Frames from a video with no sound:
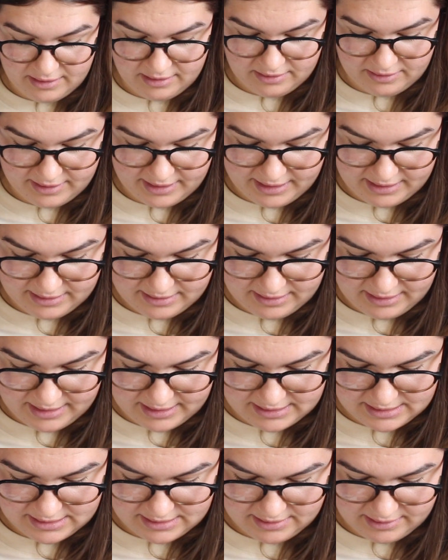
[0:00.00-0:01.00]
All right,
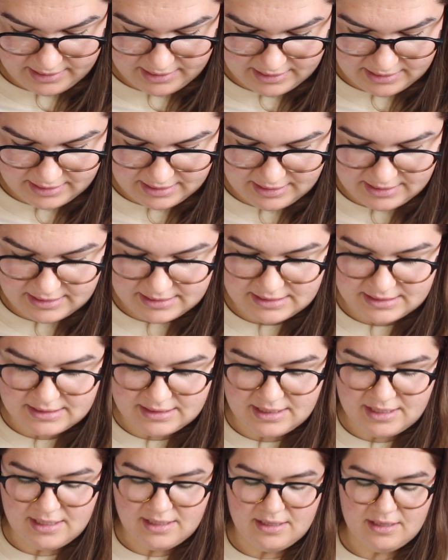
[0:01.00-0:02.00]
let's look at this.